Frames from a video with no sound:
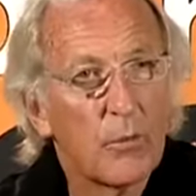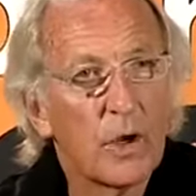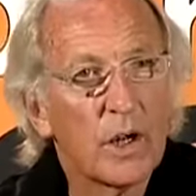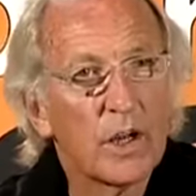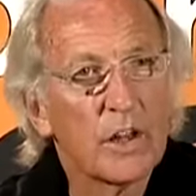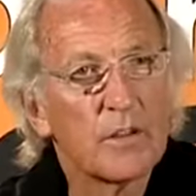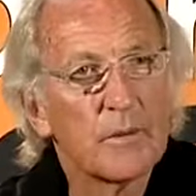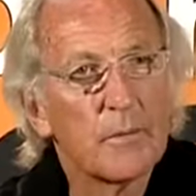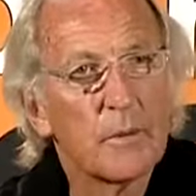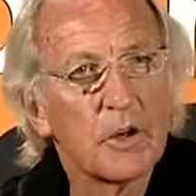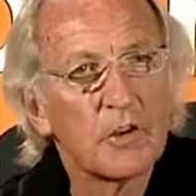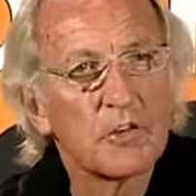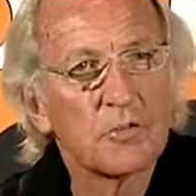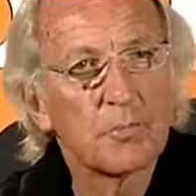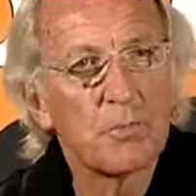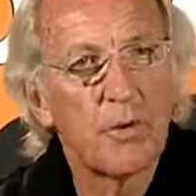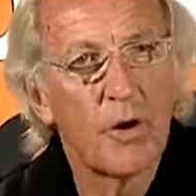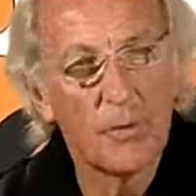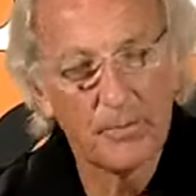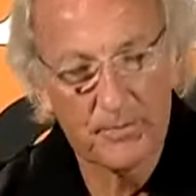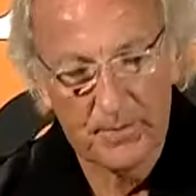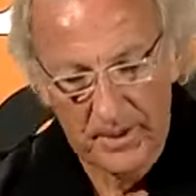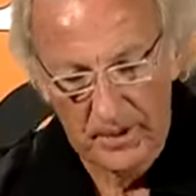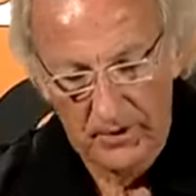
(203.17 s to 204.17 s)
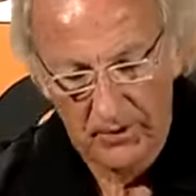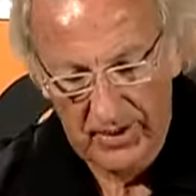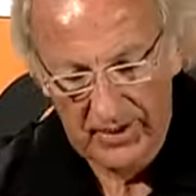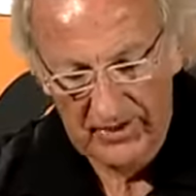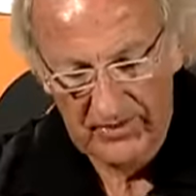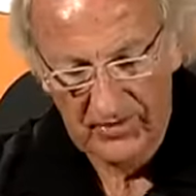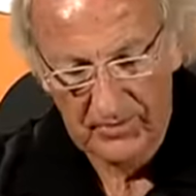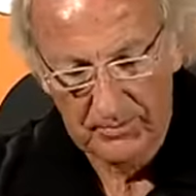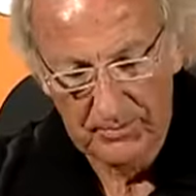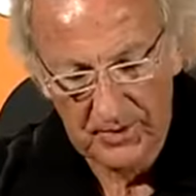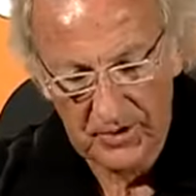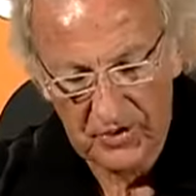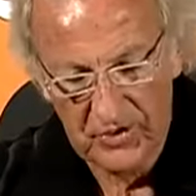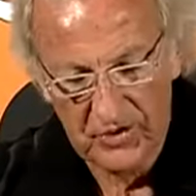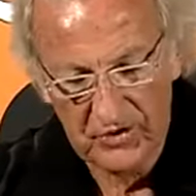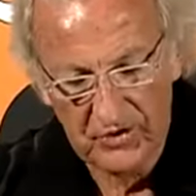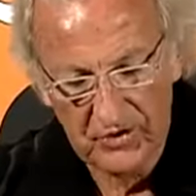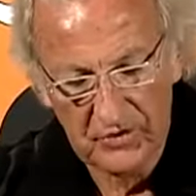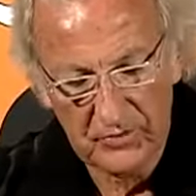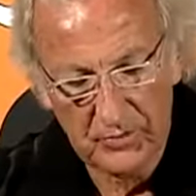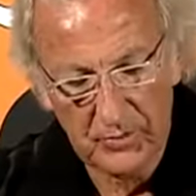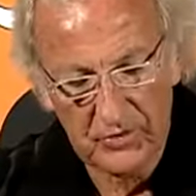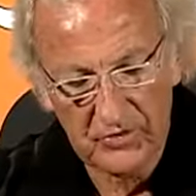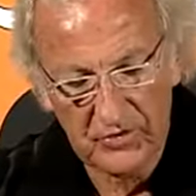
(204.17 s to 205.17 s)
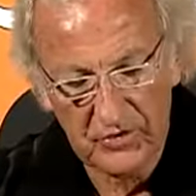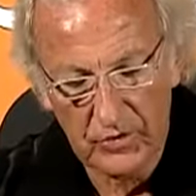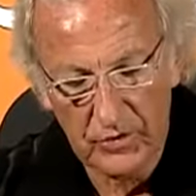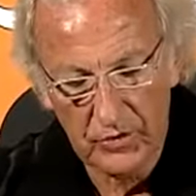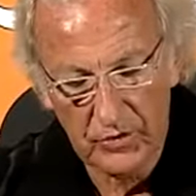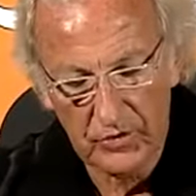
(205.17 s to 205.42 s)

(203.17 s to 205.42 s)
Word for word: One of the most popular exhibitions was